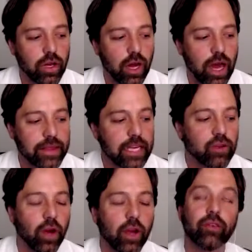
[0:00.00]

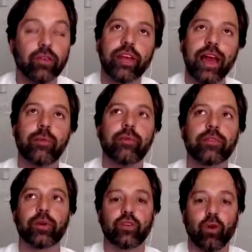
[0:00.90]
Okay, so Sam's
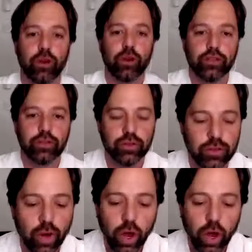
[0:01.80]
retort to